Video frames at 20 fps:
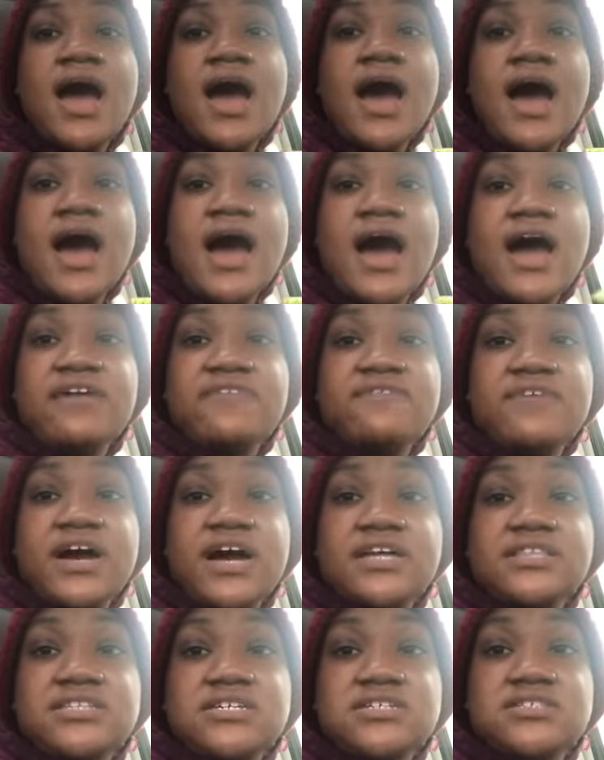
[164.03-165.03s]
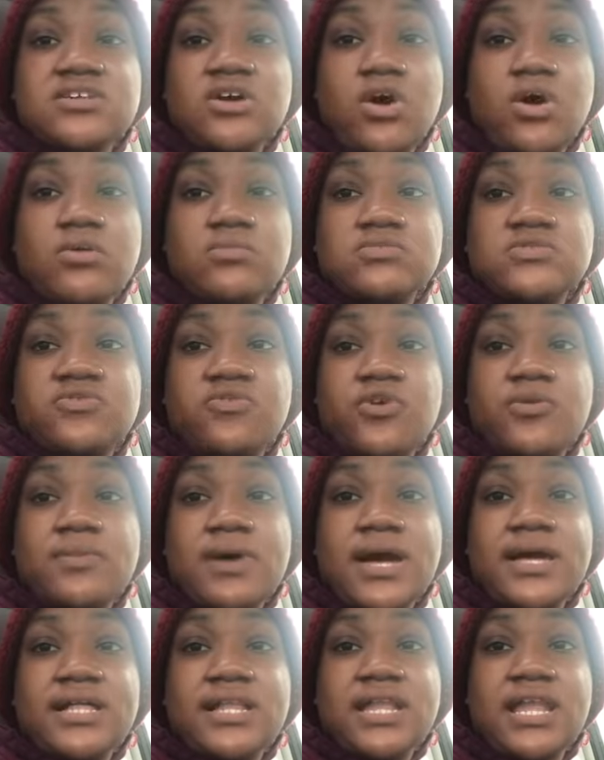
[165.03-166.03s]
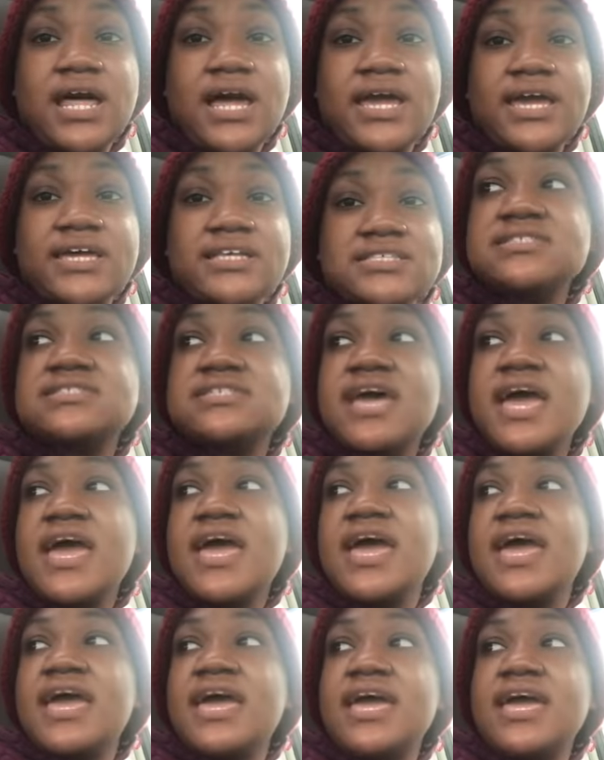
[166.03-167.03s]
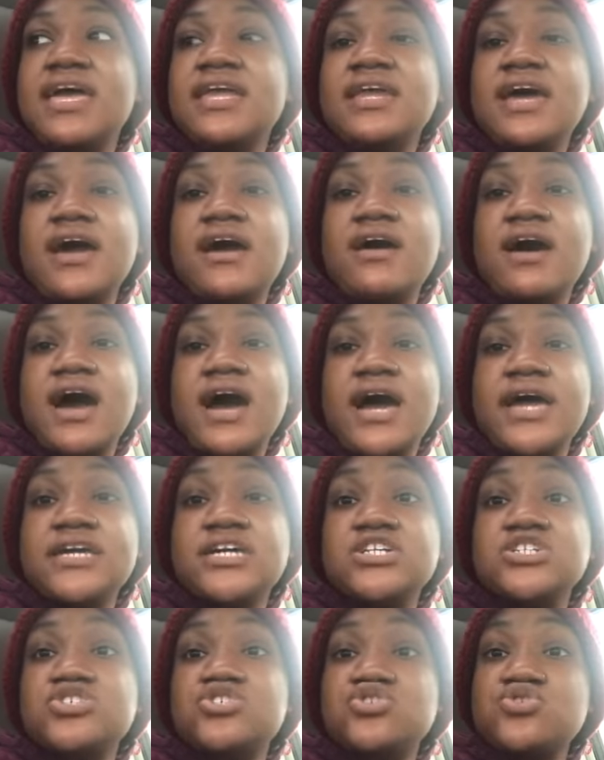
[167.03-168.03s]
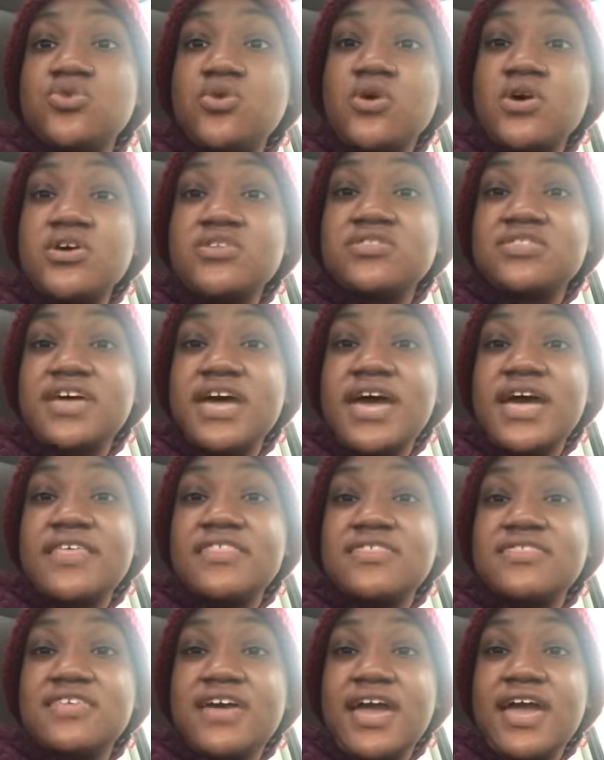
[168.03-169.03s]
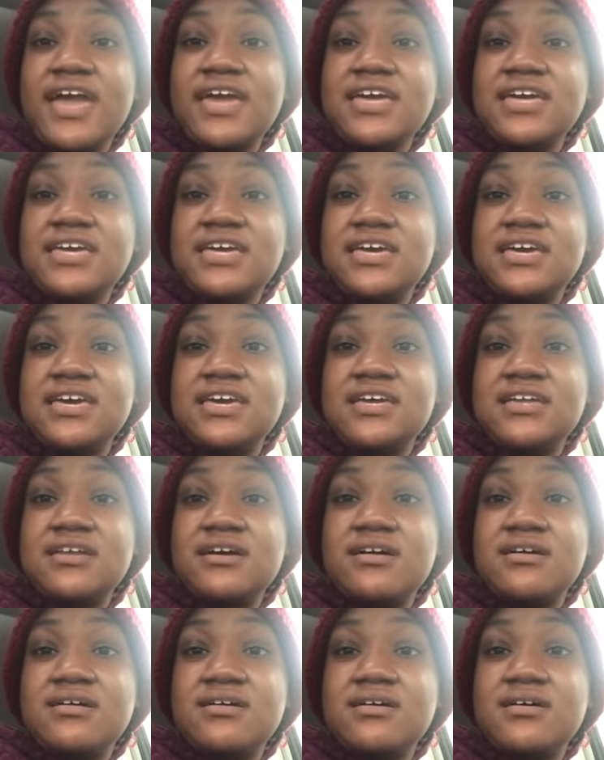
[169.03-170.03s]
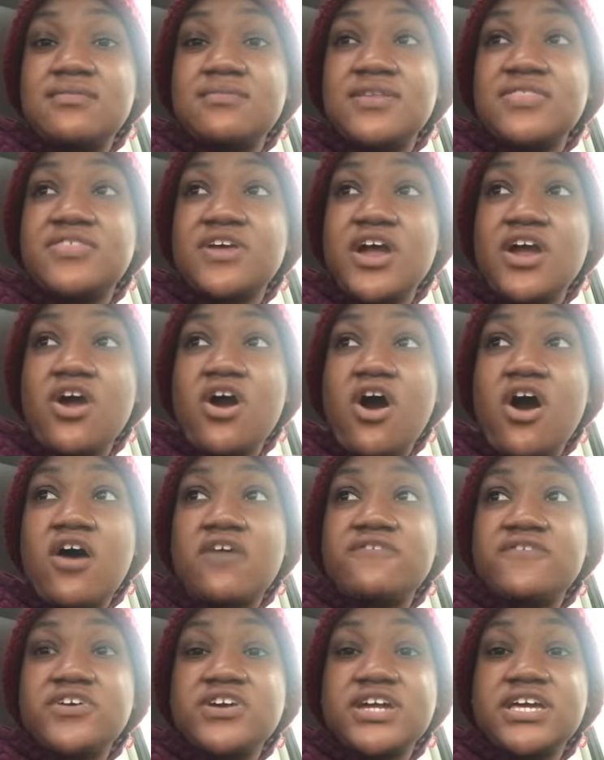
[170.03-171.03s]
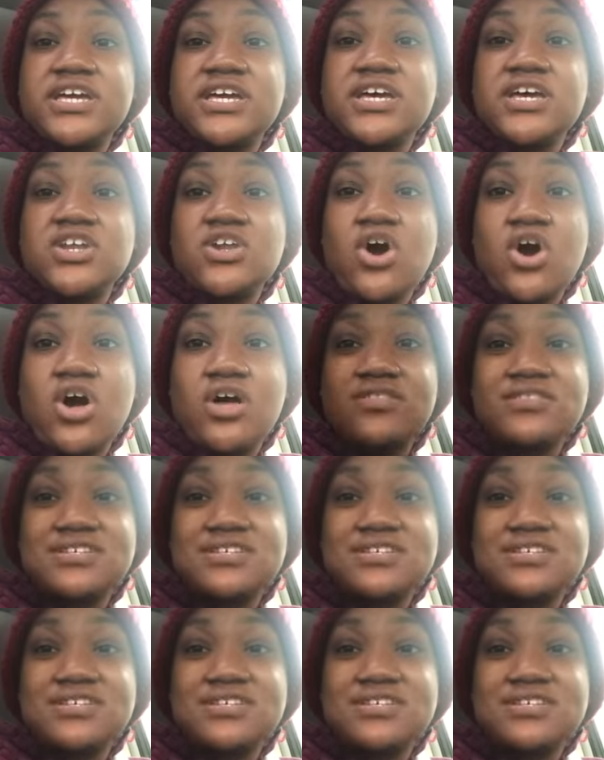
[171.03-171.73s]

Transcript: I find these homes for my clients, and how I ensure that they get their offer in on the